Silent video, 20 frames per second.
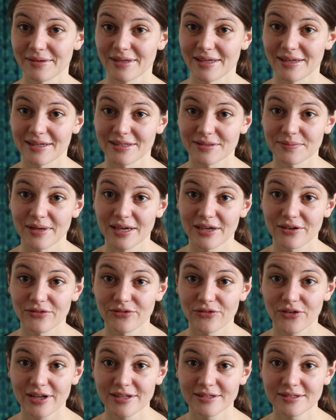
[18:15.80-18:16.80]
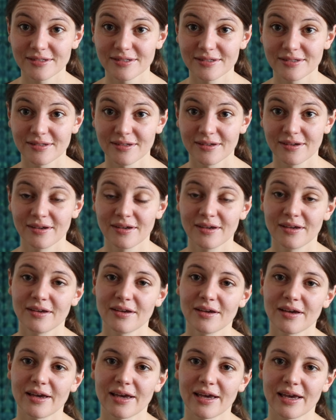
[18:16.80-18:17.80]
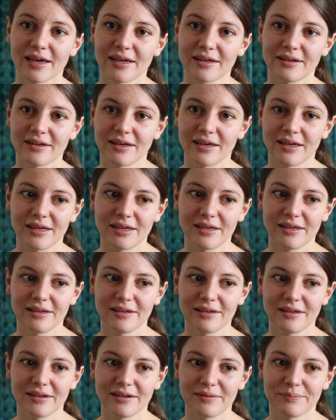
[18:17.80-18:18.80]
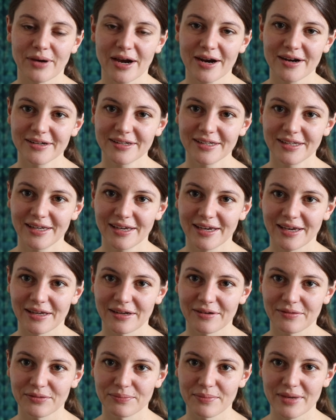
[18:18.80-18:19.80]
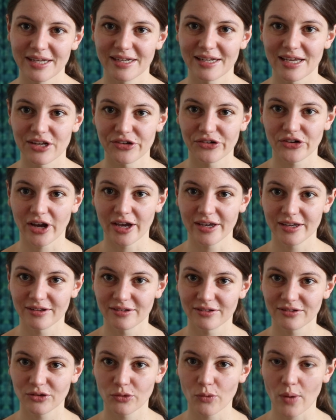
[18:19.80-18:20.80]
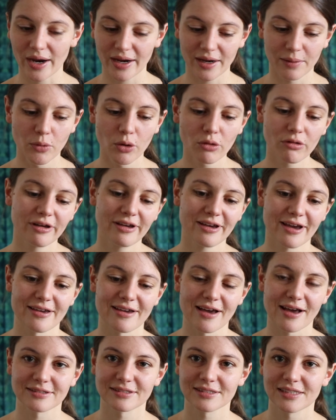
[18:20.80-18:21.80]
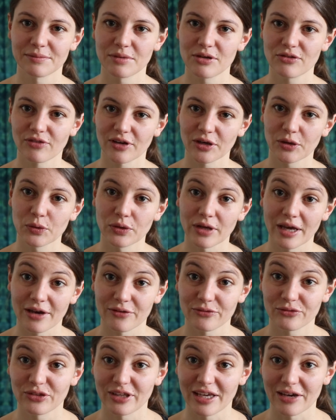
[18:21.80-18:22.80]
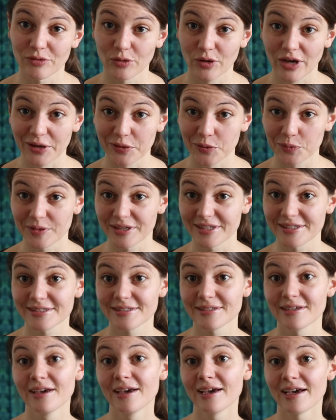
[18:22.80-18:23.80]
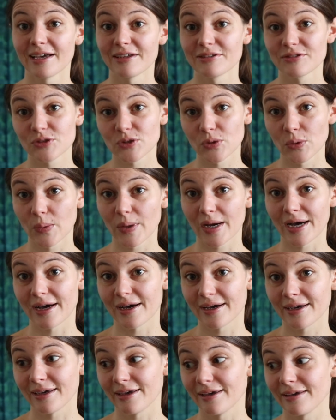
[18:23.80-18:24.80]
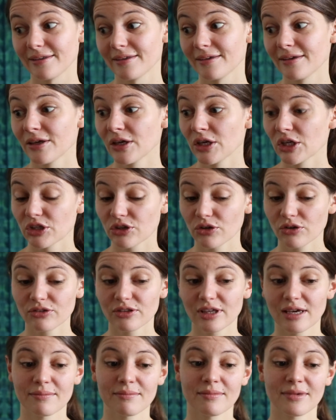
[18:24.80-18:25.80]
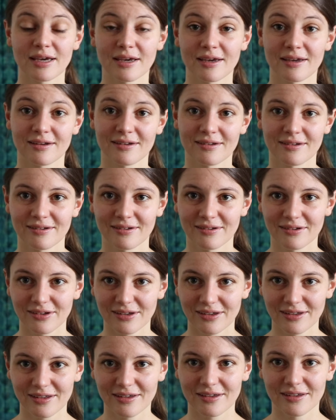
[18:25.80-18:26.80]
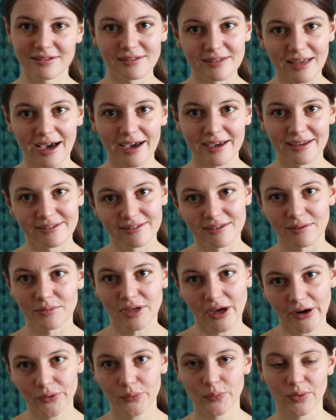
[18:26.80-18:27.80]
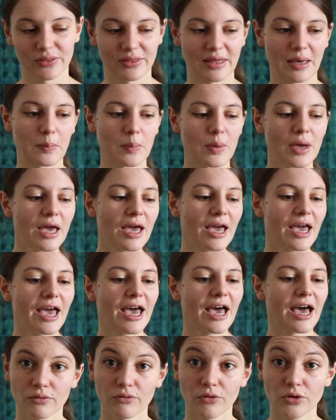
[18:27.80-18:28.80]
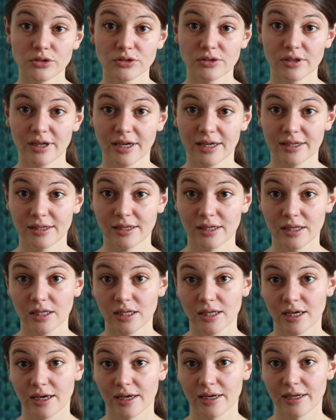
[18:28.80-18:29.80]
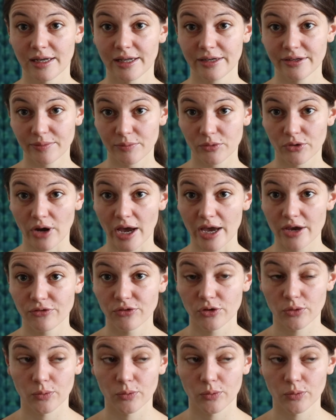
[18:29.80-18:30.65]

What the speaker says: as my friends had a party and made a giant guacamole, I asked them if I could have the avocado pits, and so I took them and dyed some yarn with them. First thing I did, I let them dry for